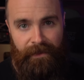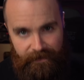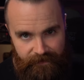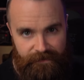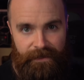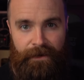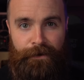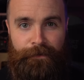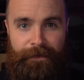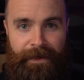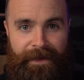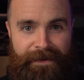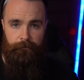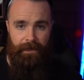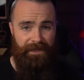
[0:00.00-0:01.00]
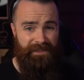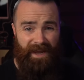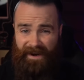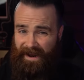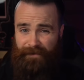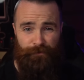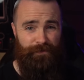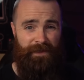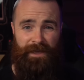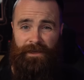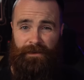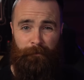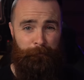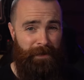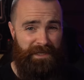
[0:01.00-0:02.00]
I like the sound of that. It's got
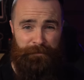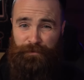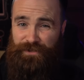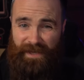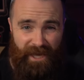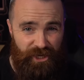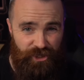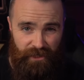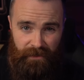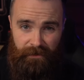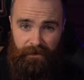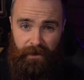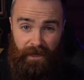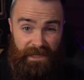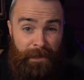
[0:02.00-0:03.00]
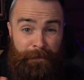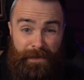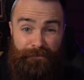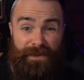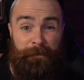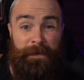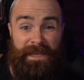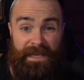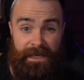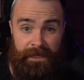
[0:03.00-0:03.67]
everything. Best protection, unlimited V P